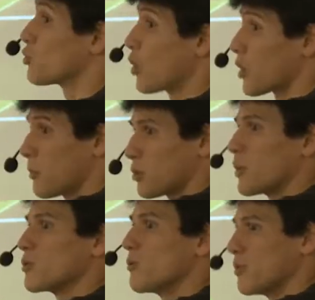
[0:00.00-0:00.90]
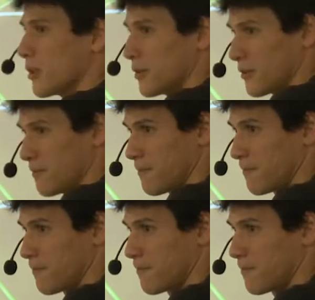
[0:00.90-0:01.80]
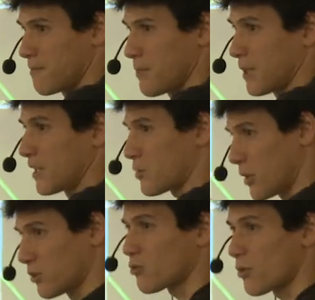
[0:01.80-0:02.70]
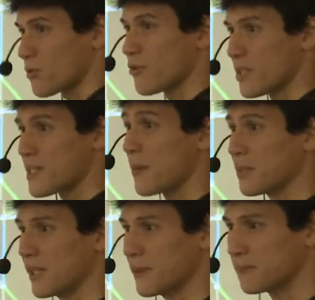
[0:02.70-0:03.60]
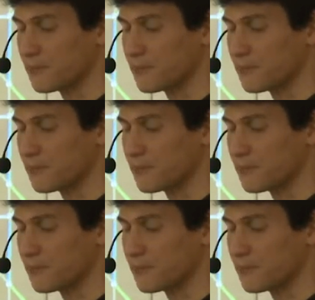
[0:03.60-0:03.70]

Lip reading: talk about what you've learned, and that's where the transfer is happening.